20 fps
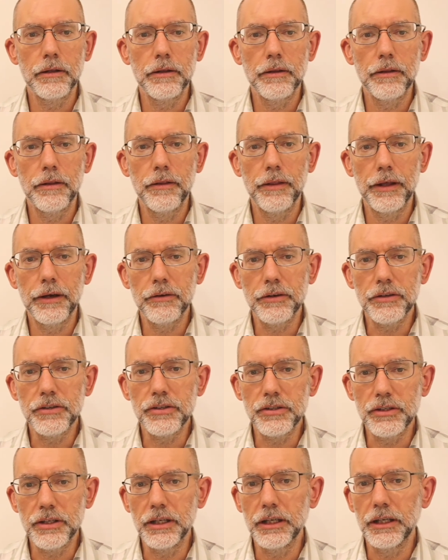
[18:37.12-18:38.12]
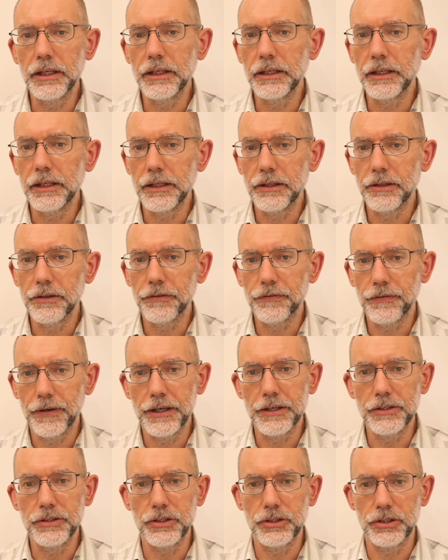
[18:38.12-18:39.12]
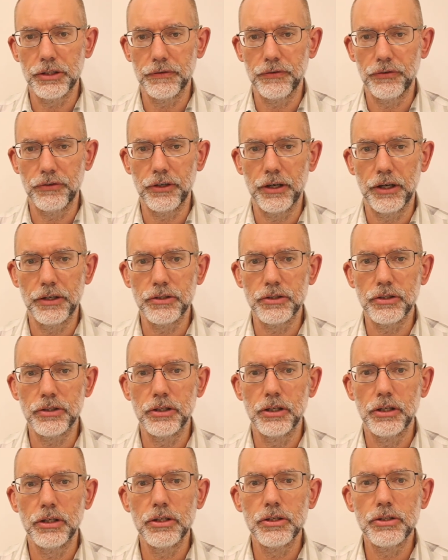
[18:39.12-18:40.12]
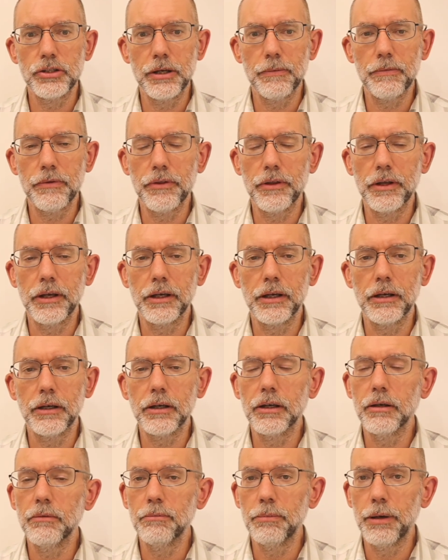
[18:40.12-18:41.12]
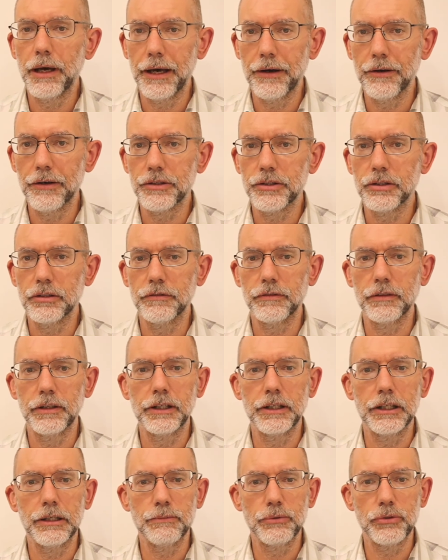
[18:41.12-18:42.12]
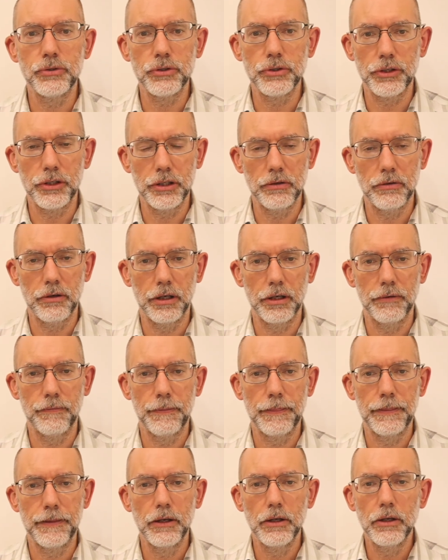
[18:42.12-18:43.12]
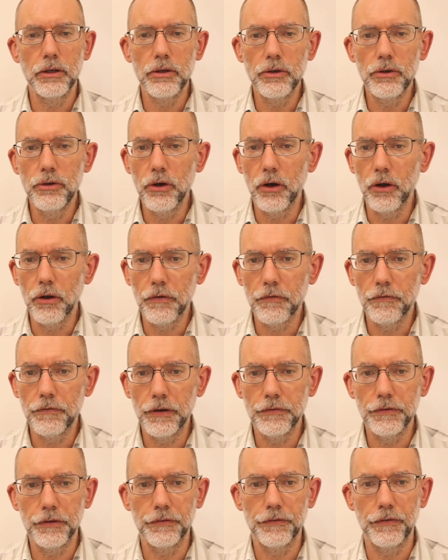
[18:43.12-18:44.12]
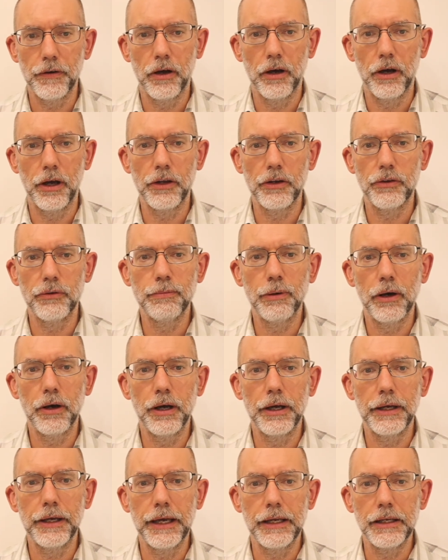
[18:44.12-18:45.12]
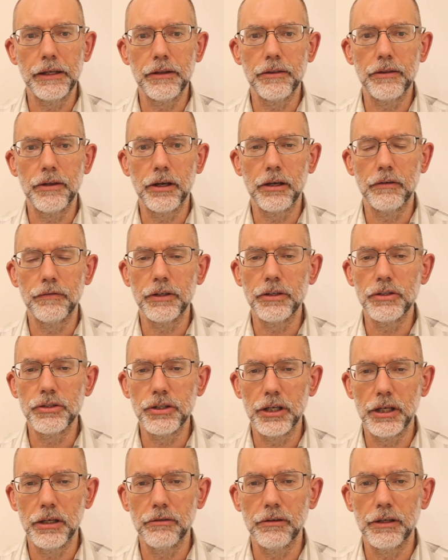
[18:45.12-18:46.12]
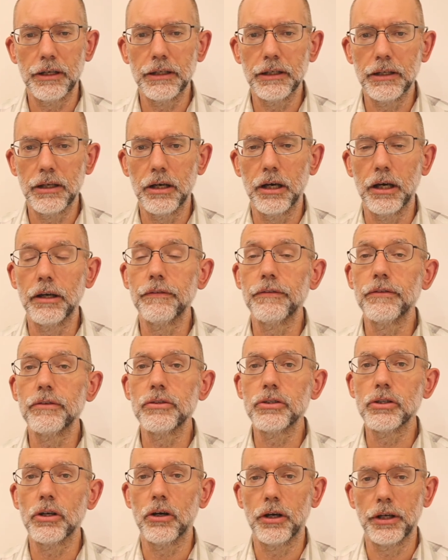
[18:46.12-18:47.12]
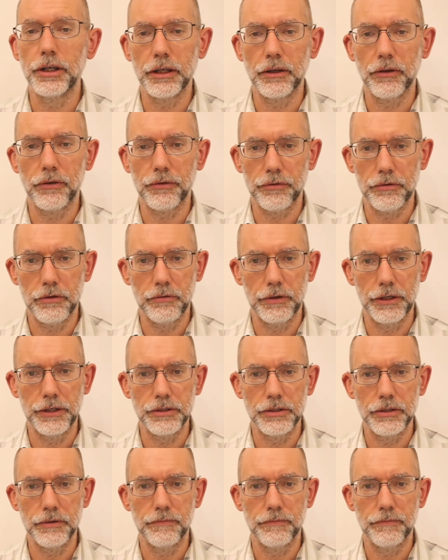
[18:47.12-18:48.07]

There is seen in the faces of such something comparatively obscure, not vivified by anything of interior life shining through it.